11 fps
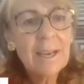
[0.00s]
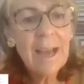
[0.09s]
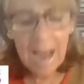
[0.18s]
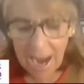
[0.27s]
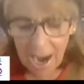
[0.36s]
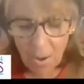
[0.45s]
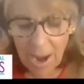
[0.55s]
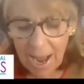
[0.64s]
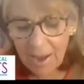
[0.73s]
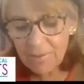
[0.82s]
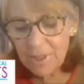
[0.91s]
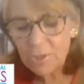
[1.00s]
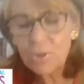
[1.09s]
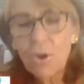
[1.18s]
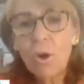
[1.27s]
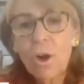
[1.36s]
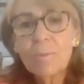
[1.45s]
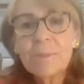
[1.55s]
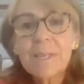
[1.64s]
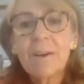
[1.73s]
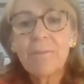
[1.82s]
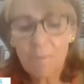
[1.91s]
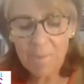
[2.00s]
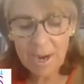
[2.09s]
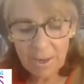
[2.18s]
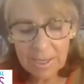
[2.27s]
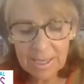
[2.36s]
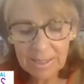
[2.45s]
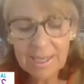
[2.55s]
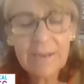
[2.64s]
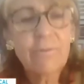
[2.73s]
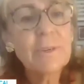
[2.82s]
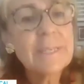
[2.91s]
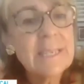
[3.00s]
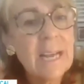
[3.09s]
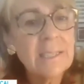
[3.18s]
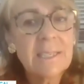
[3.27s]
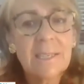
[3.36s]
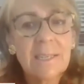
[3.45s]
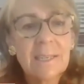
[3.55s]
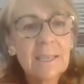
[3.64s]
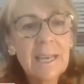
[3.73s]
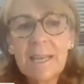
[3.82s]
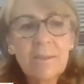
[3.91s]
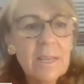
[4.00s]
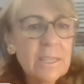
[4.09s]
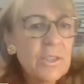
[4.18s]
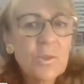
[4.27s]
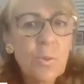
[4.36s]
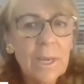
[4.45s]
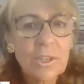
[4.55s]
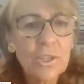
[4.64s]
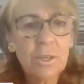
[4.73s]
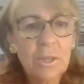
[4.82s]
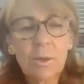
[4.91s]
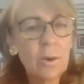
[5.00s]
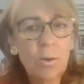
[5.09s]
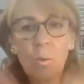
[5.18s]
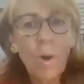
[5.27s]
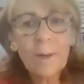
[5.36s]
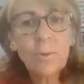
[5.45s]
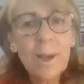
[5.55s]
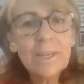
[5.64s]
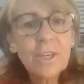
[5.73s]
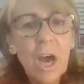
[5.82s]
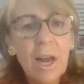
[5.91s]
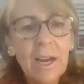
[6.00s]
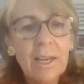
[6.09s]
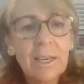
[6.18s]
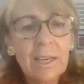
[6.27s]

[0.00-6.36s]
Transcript: How have the norms of American life resulted in this switch? What went on?